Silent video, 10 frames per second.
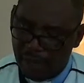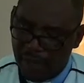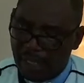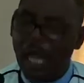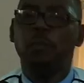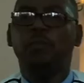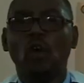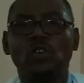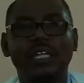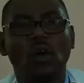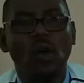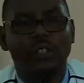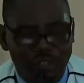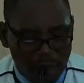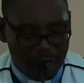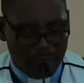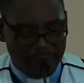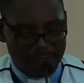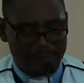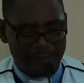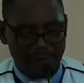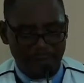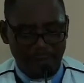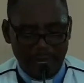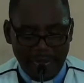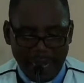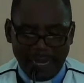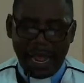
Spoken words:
they broke the contract and